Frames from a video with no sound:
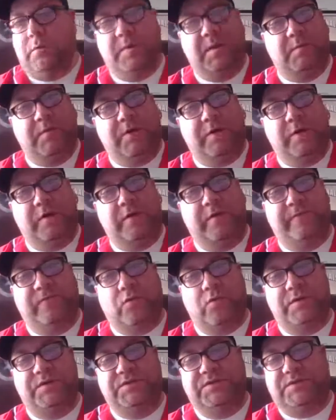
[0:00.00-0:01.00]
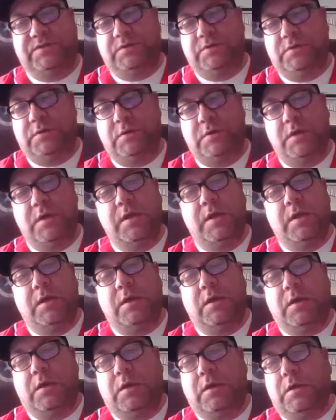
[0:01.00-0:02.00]
Remember your invoice?
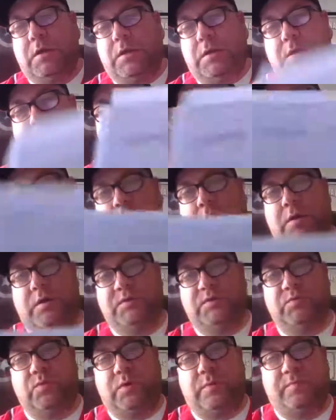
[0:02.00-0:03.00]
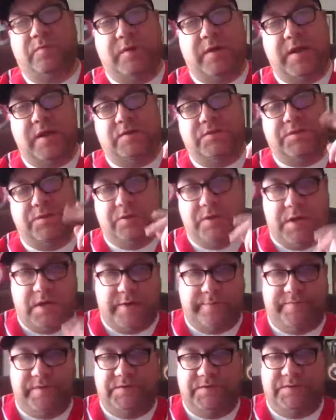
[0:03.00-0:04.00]
You always want to print out 2
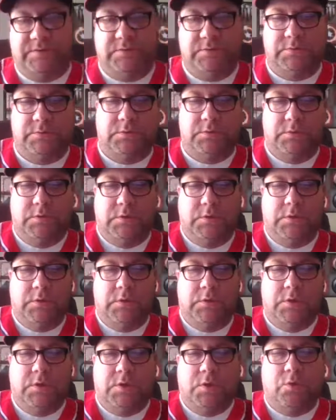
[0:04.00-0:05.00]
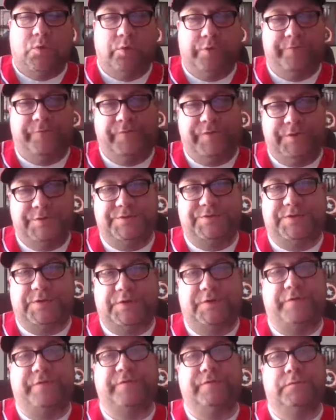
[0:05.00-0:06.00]
copies, one for
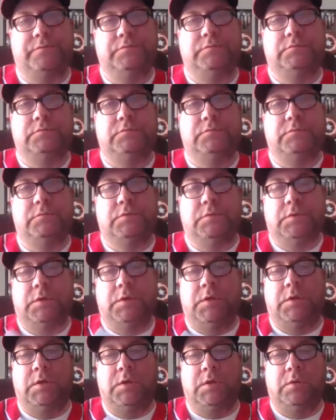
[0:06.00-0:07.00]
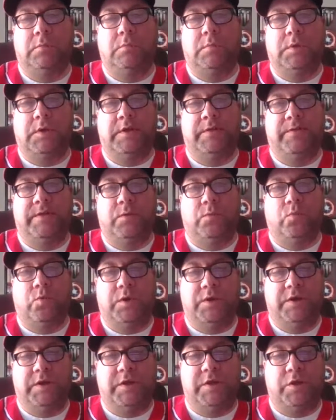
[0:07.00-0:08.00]
yourself, and then
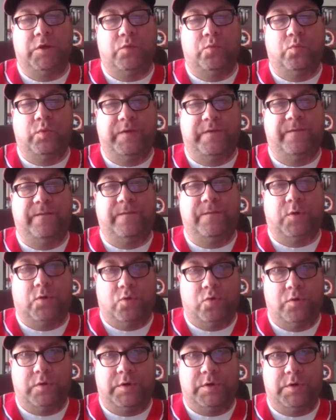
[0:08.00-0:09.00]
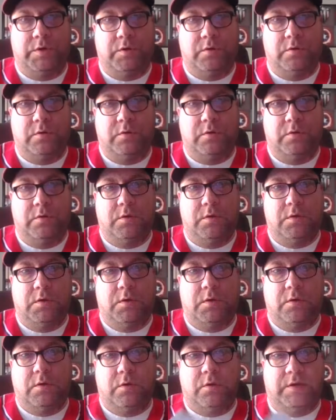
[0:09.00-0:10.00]
one to go with the order.
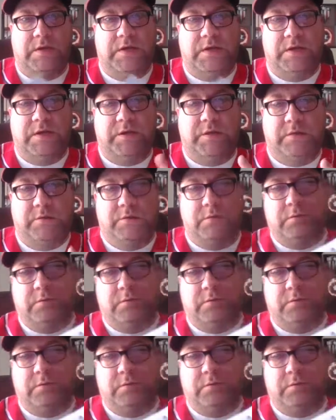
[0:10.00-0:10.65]
Okay.